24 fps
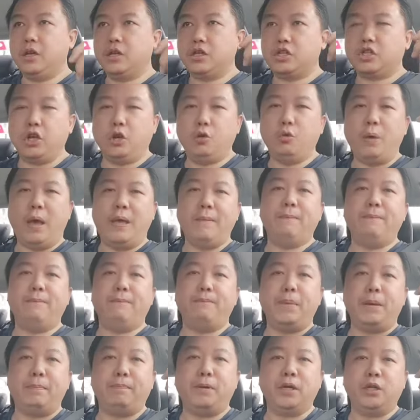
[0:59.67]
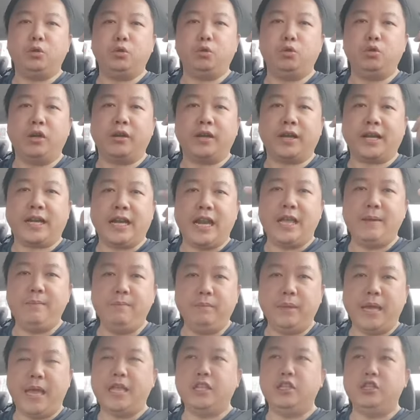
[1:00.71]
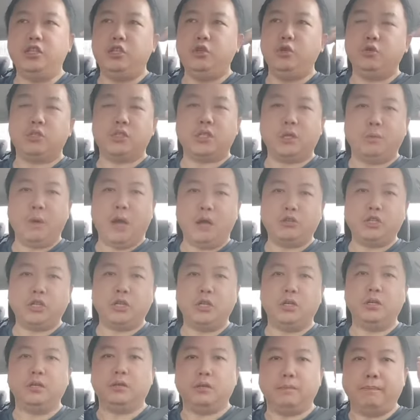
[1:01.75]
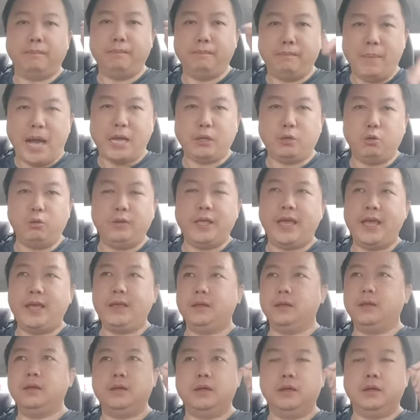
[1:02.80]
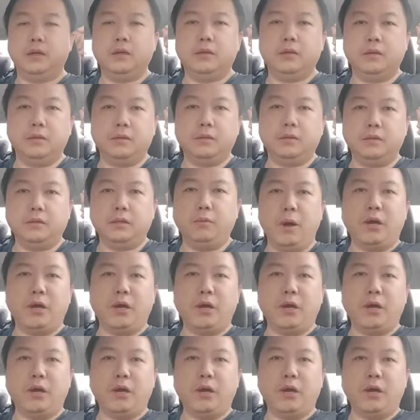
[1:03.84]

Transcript: So when people do not claim and use the voucher by today, the